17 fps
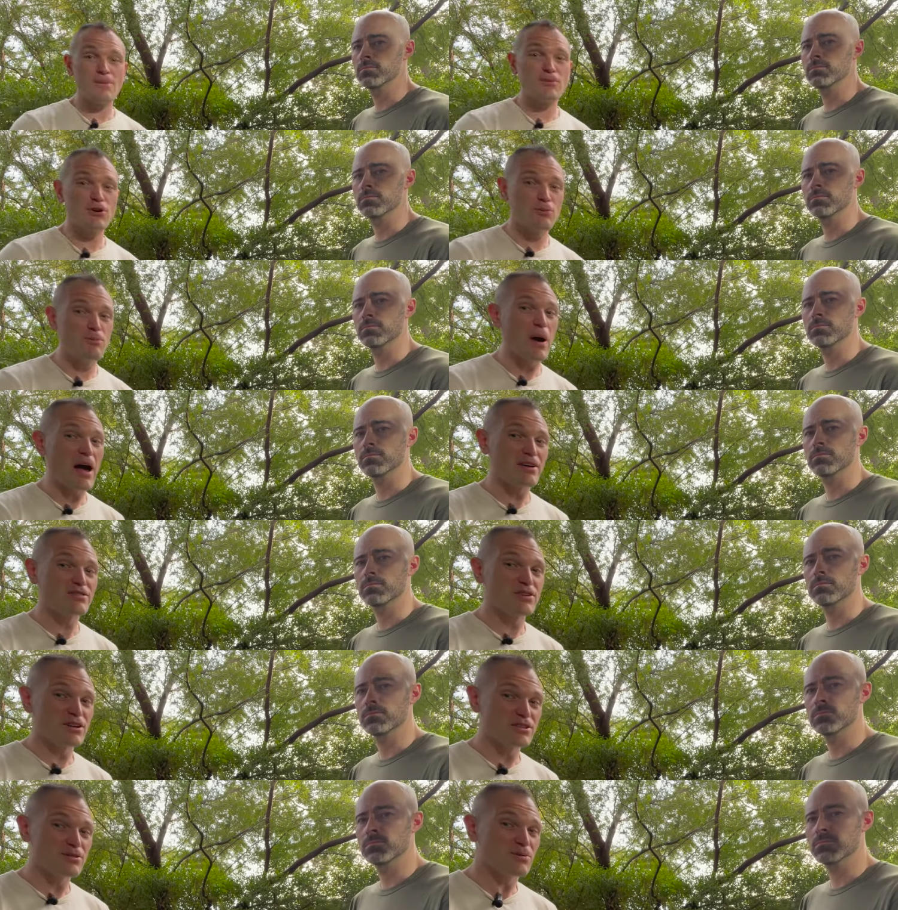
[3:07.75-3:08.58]
Speaker 1: to
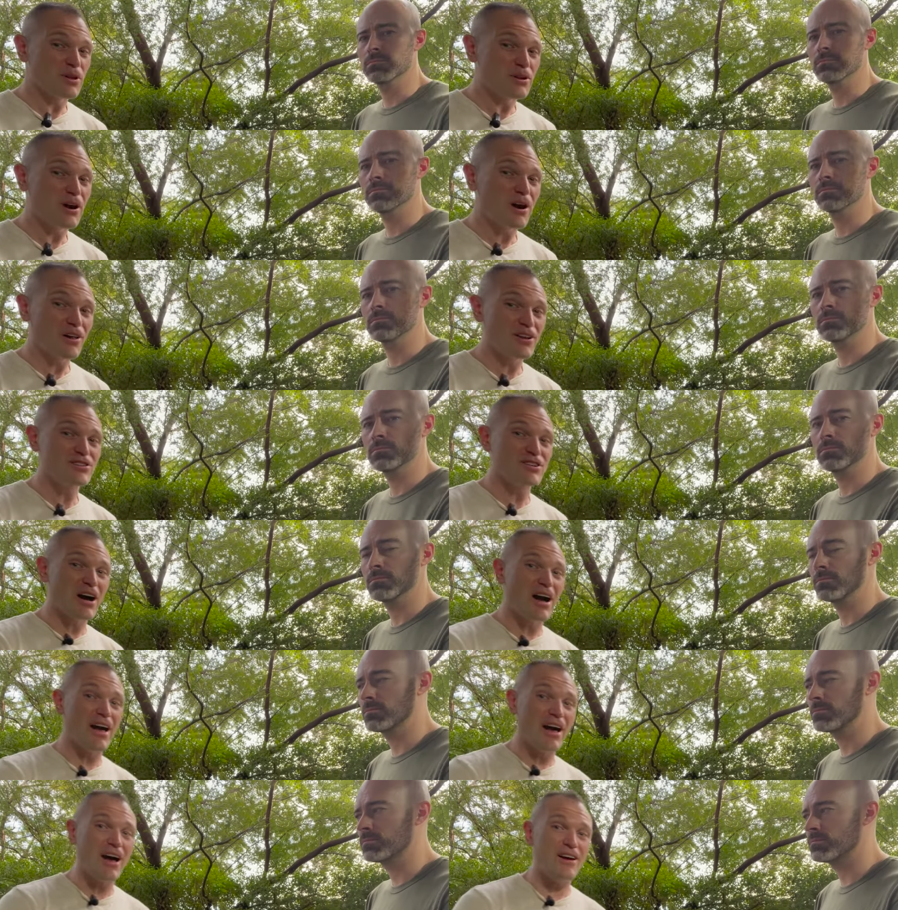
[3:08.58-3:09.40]
pass on some of the knowledge
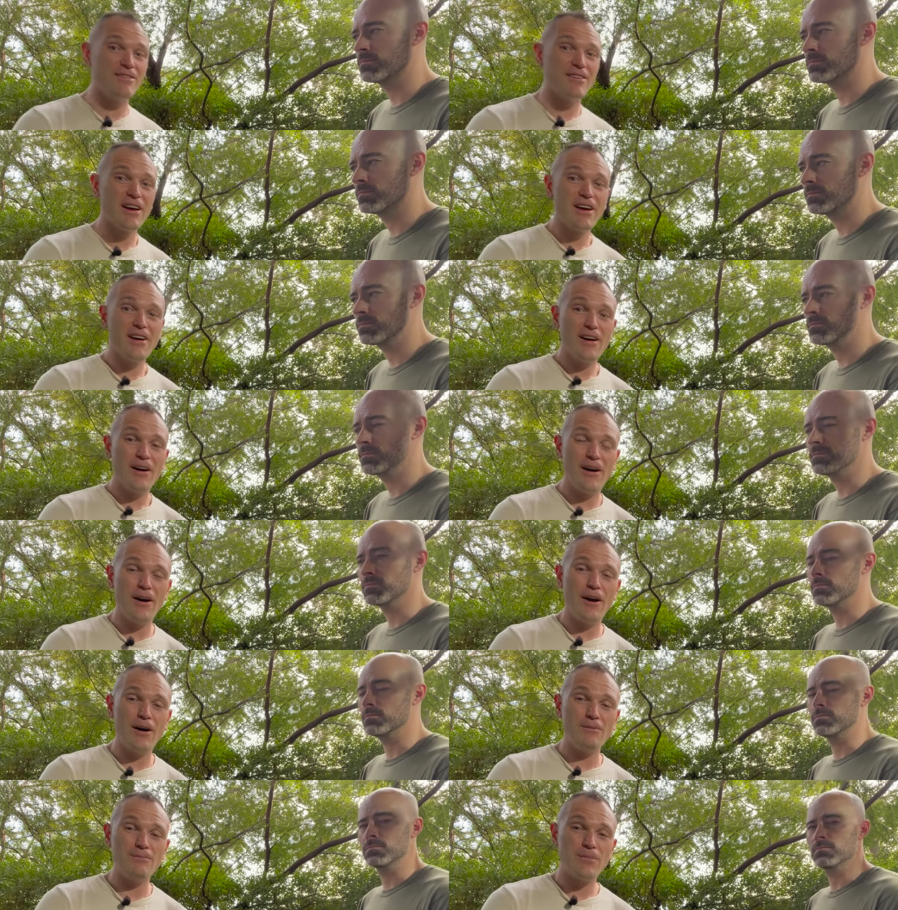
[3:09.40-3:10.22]
I have
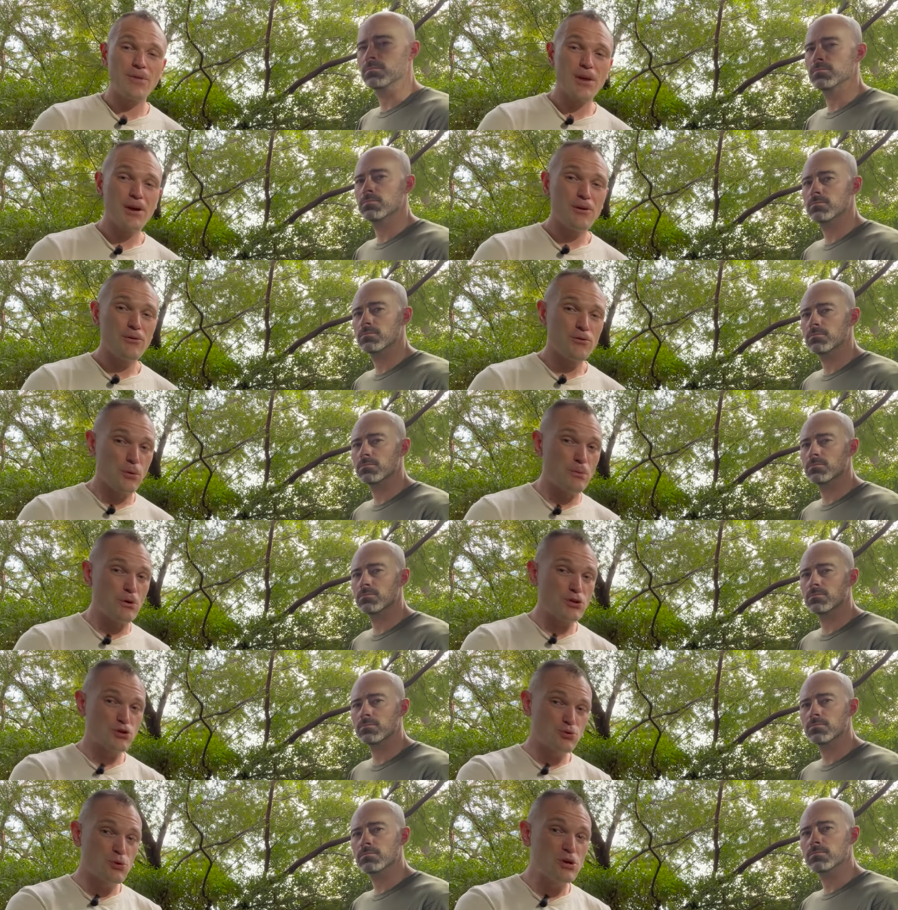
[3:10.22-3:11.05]
from
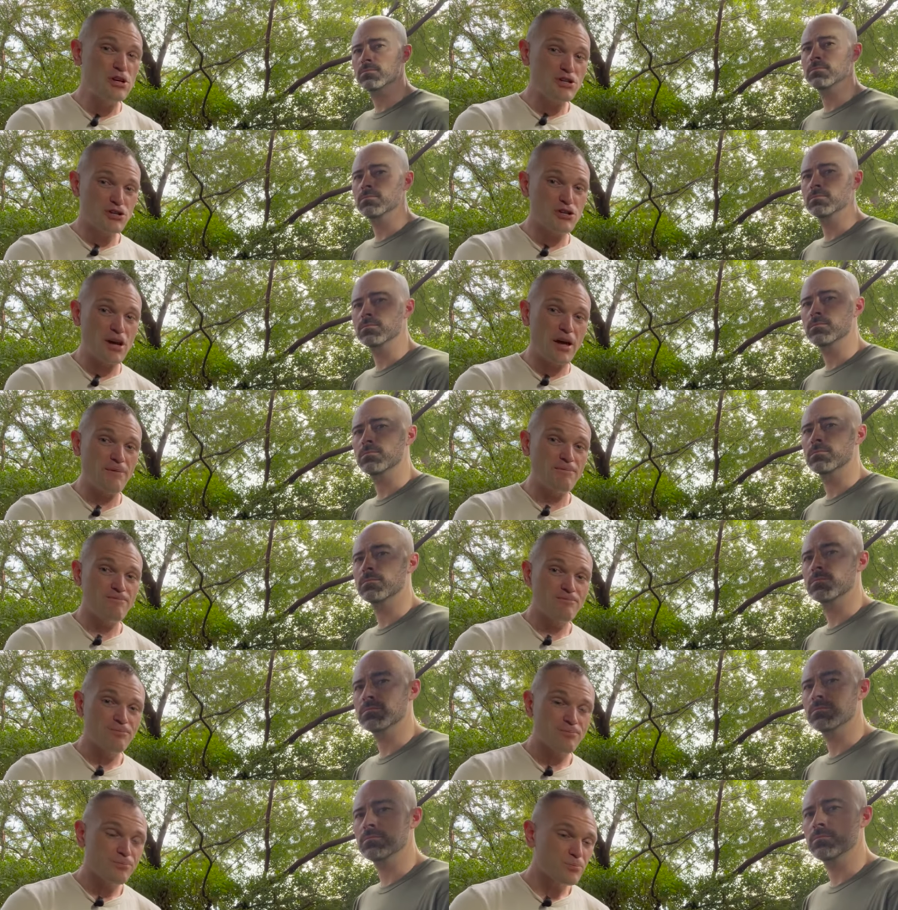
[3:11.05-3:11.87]
the street shit
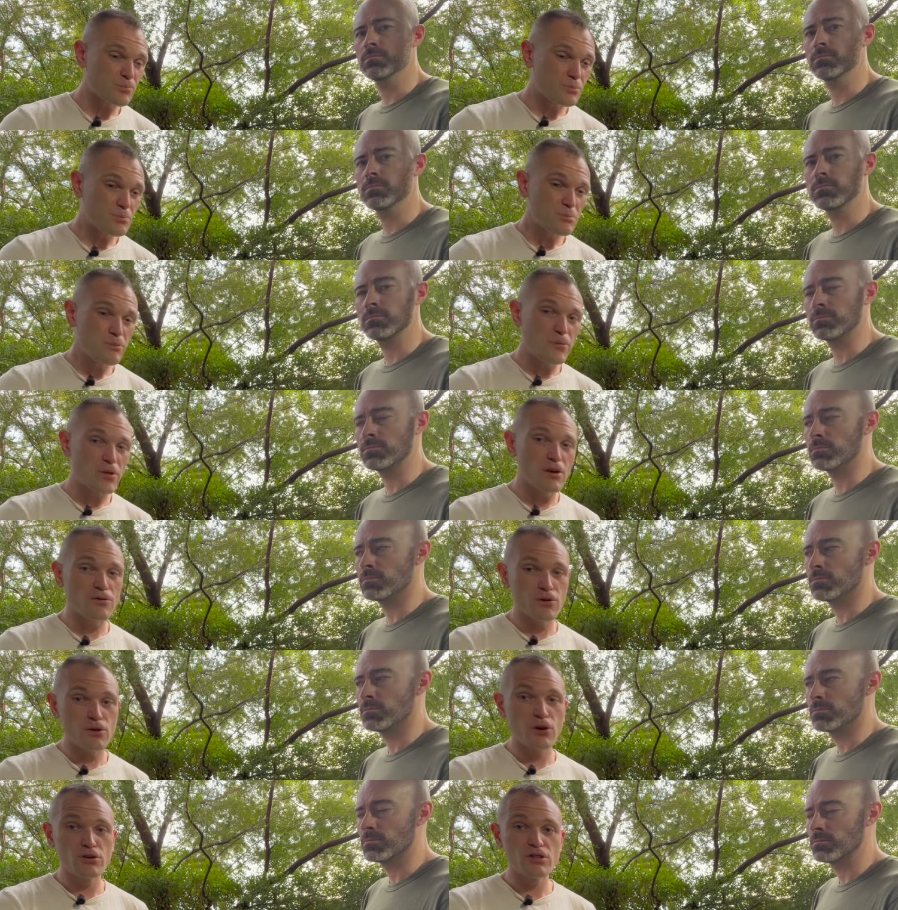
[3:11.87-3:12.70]

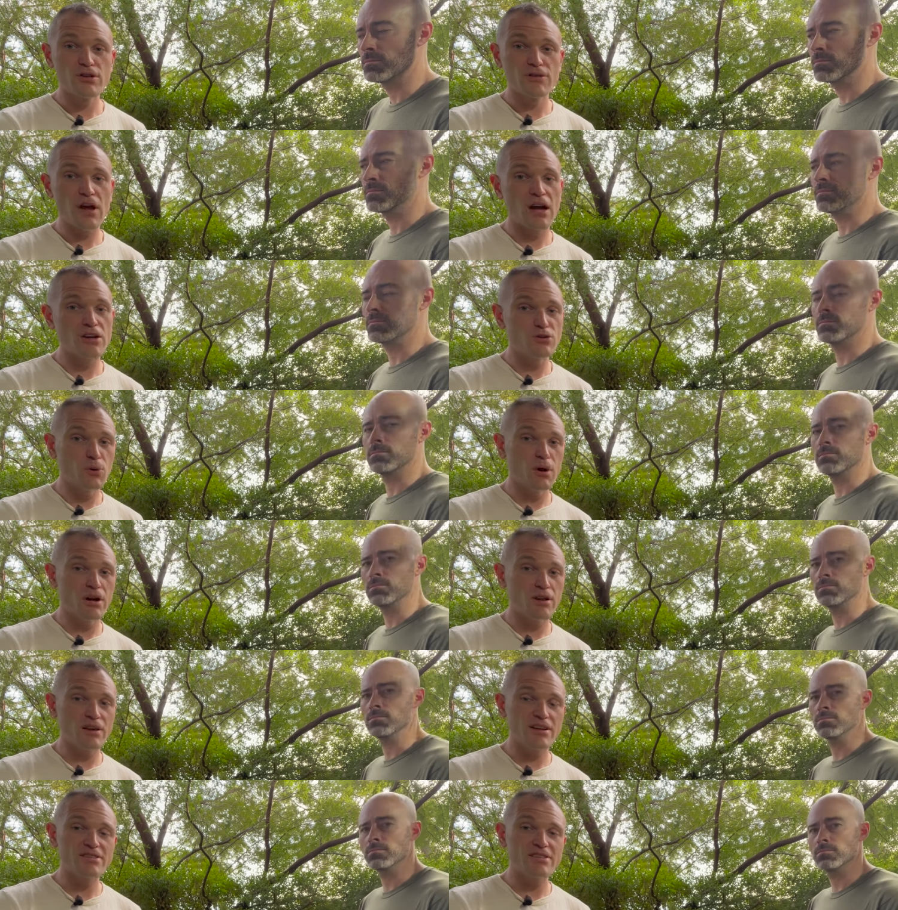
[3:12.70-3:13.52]
for those of you guys who want
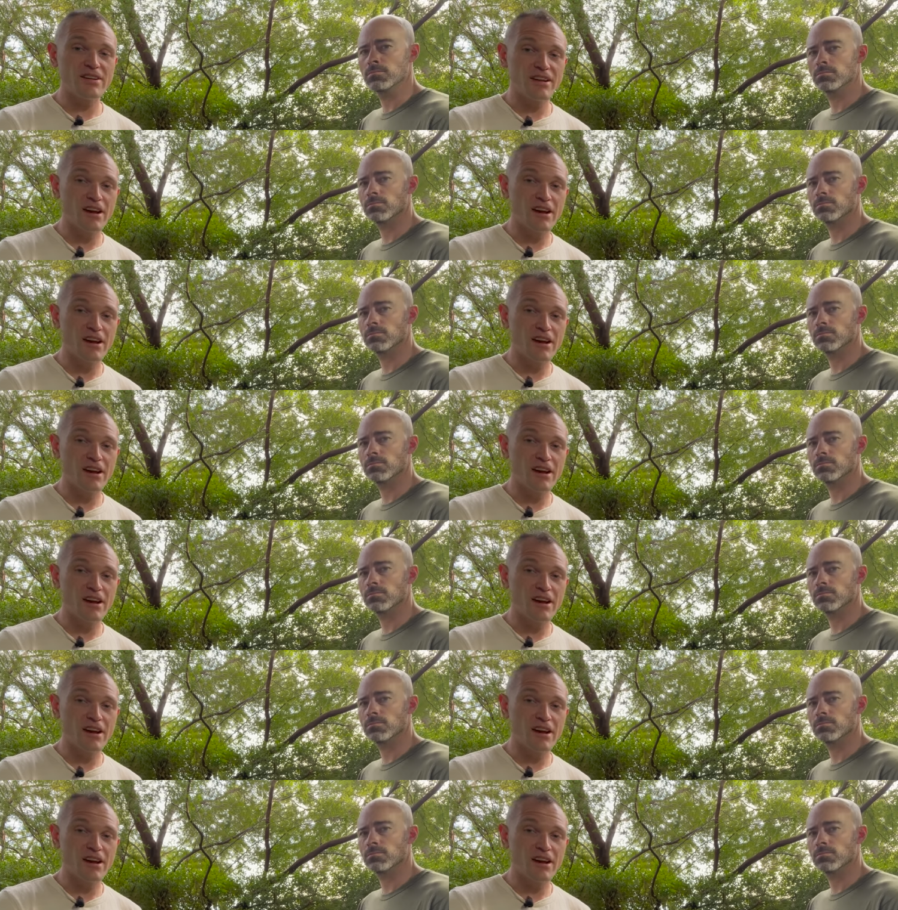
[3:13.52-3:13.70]
to listen.